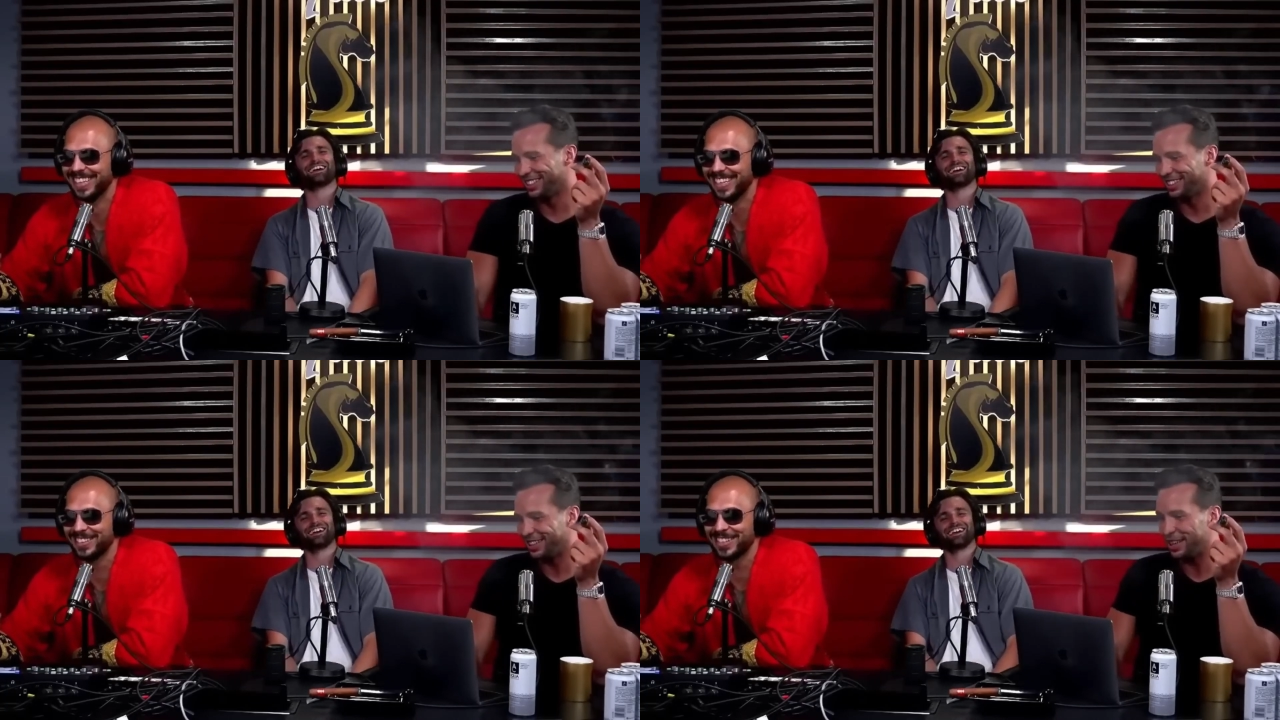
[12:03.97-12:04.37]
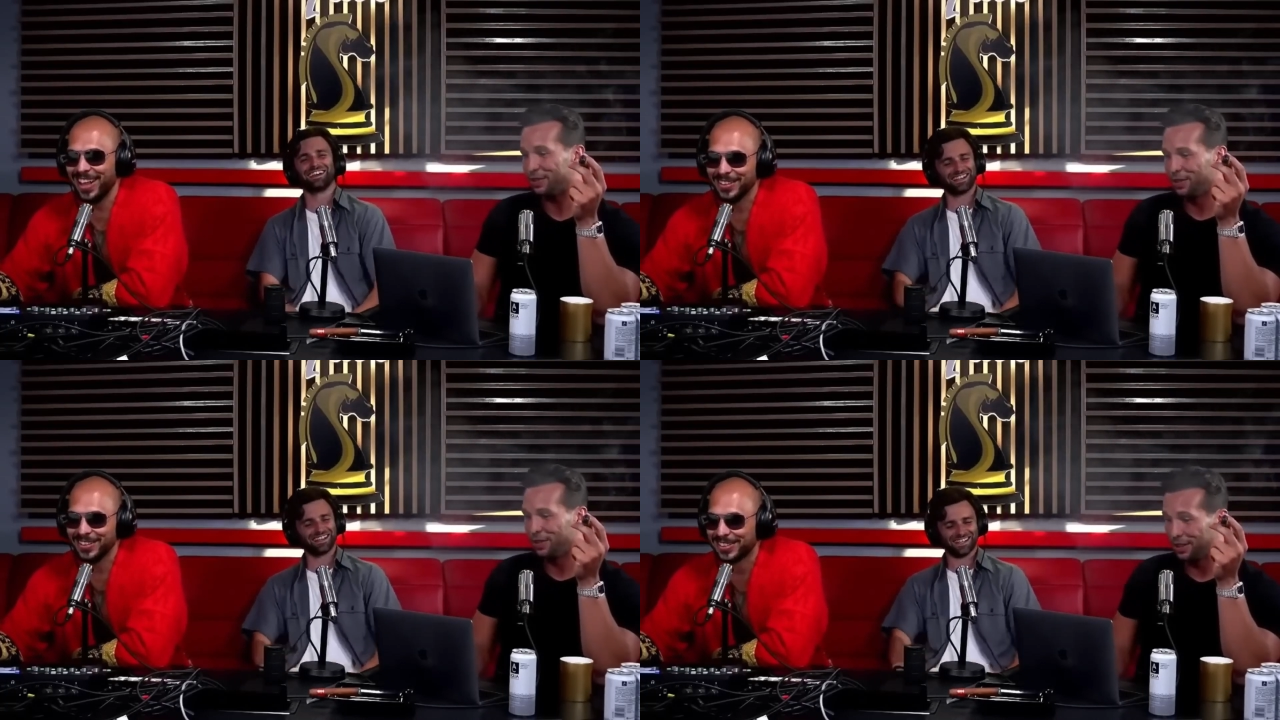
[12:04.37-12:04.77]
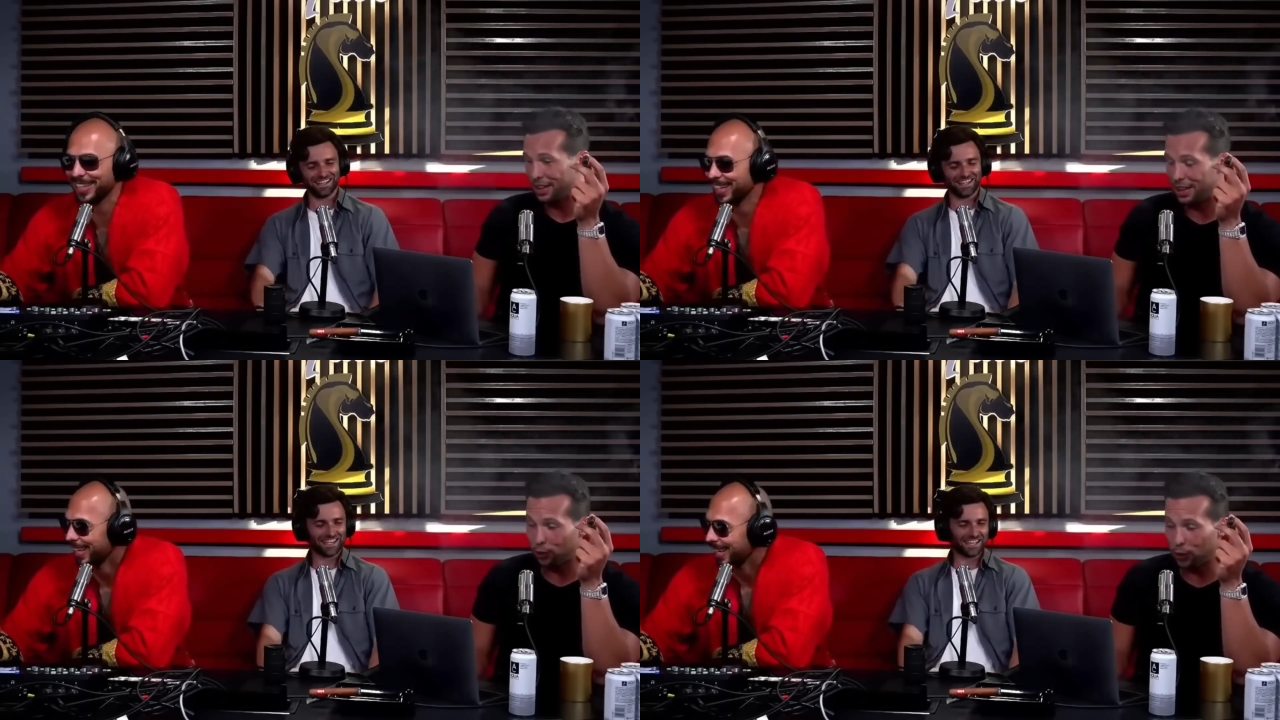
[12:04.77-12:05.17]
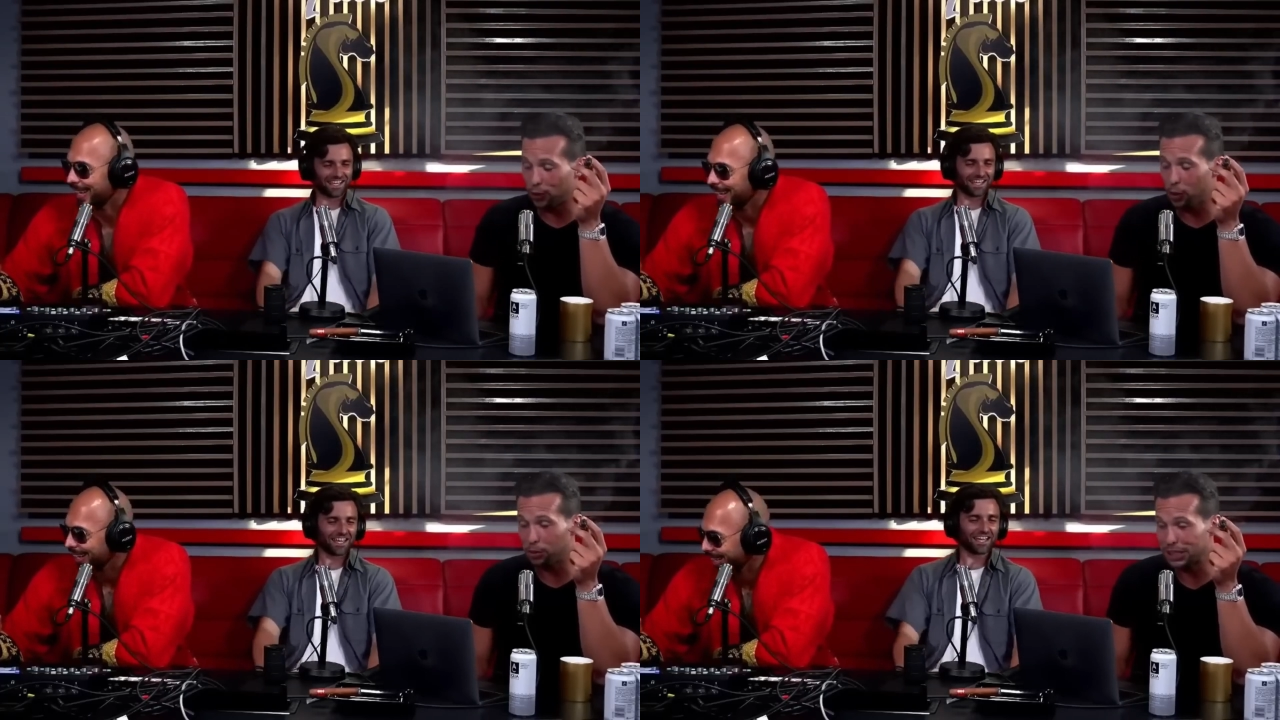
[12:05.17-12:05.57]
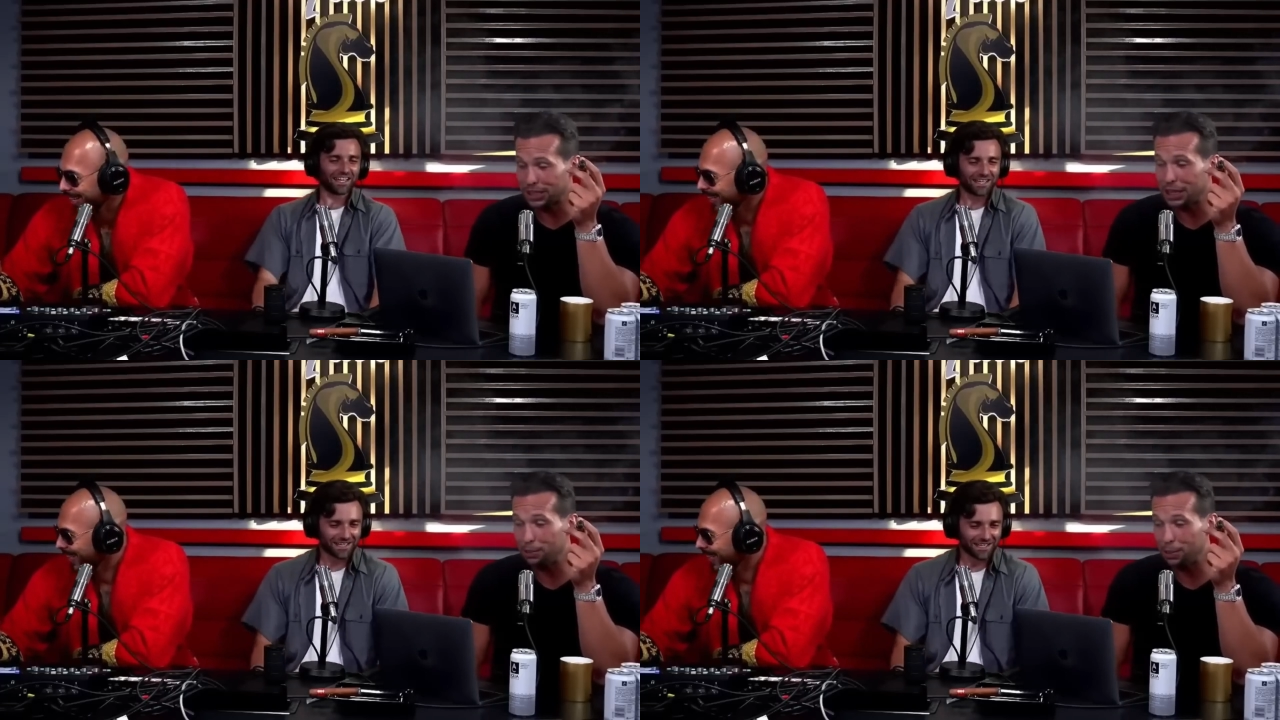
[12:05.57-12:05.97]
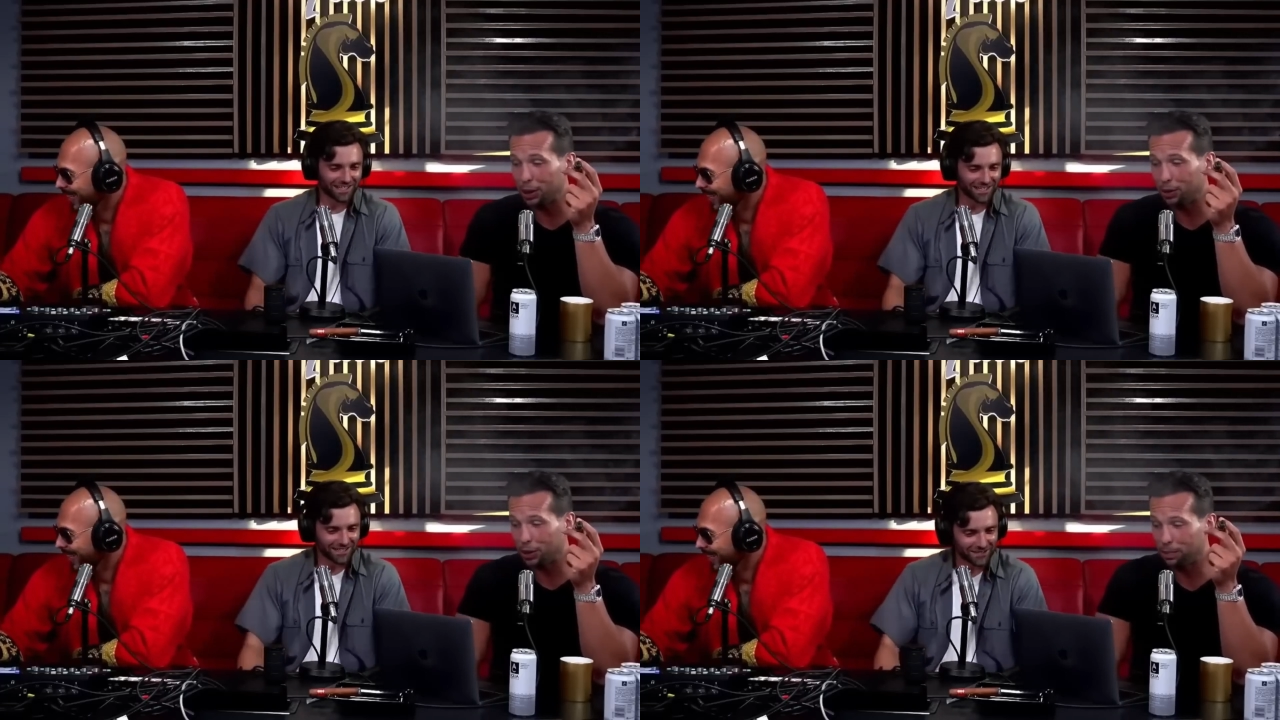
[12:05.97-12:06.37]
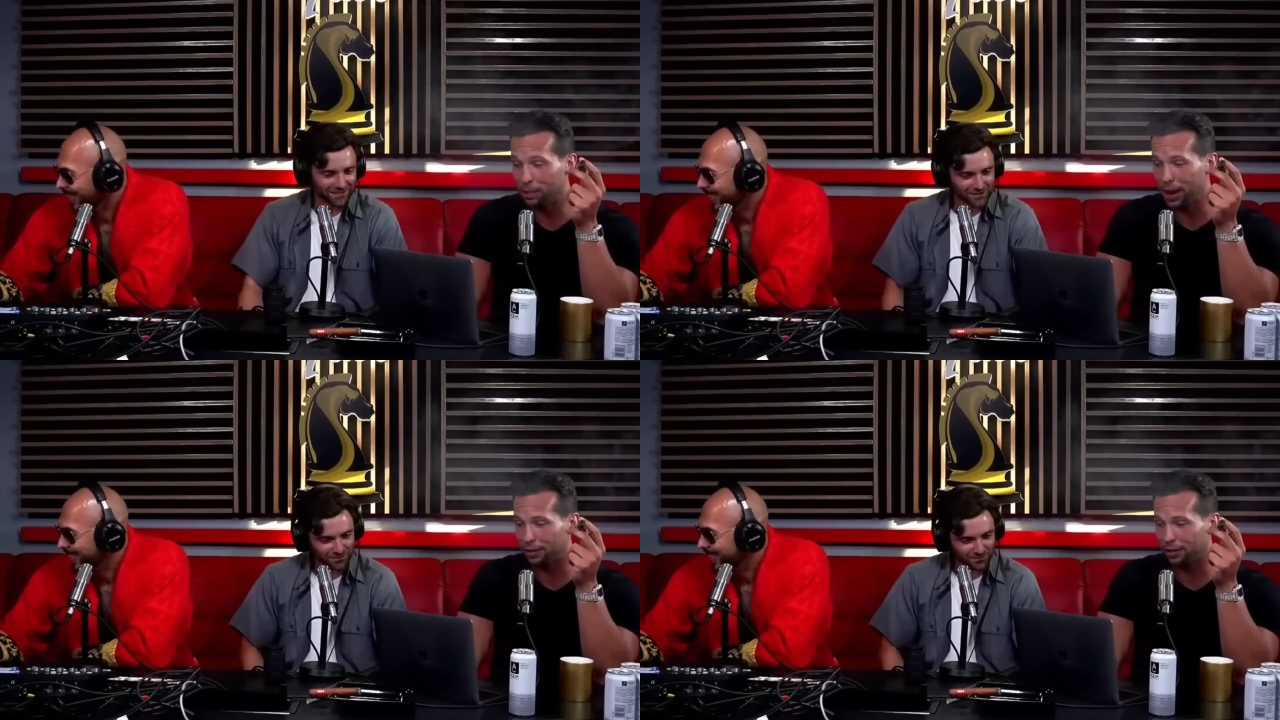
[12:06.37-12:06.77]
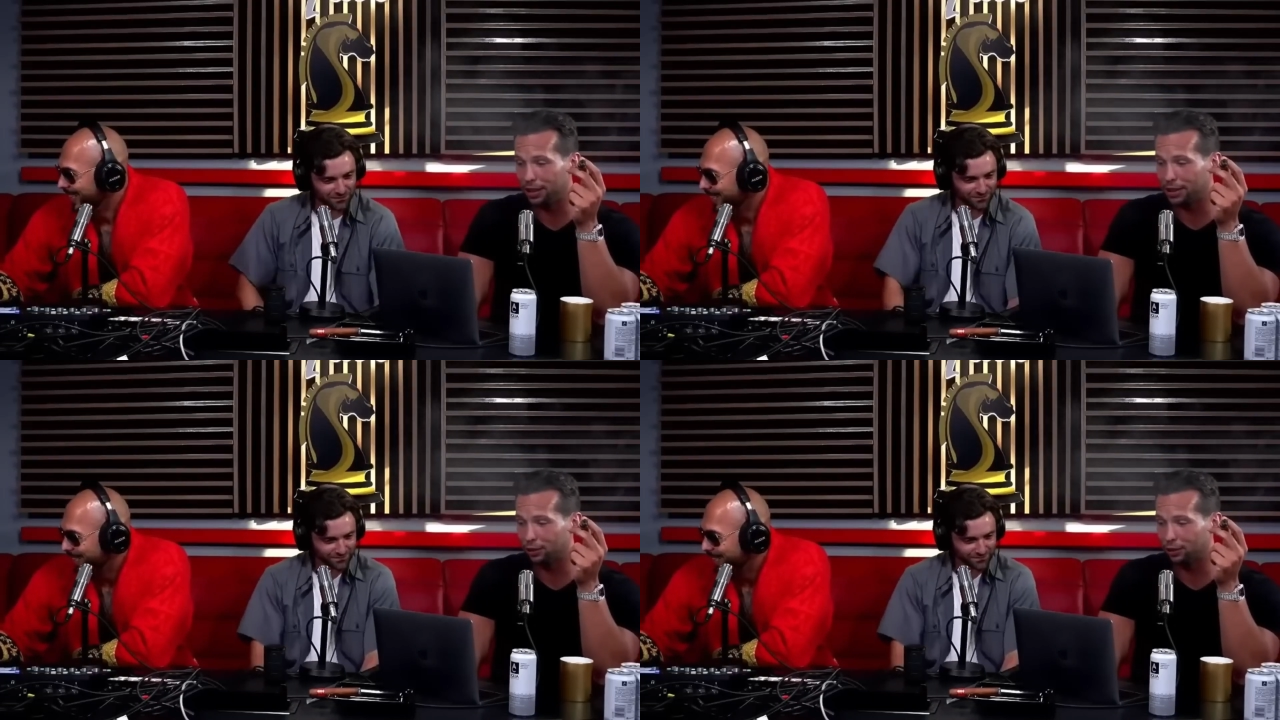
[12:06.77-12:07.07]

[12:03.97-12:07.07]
Speaker 1: It's Keep, close. It's 51% to keeping you. Keep Matt. Yes,